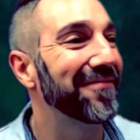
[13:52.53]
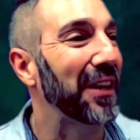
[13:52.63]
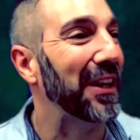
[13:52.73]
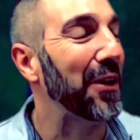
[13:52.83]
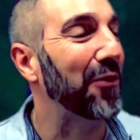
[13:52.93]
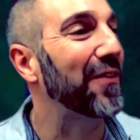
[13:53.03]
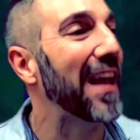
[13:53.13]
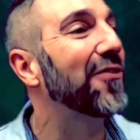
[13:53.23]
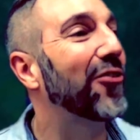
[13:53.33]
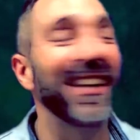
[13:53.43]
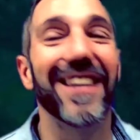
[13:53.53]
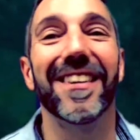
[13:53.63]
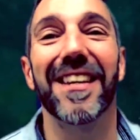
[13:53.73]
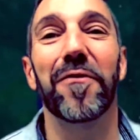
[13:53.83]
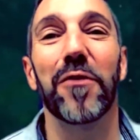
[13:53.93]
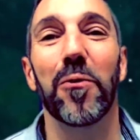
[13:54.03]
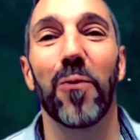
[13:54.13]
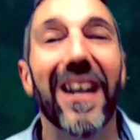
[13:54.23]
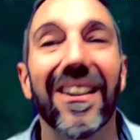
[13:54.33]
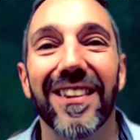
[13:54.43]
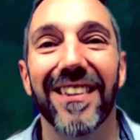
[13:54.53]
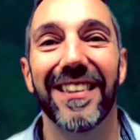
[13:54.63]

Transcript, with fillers: like an extension, if you will,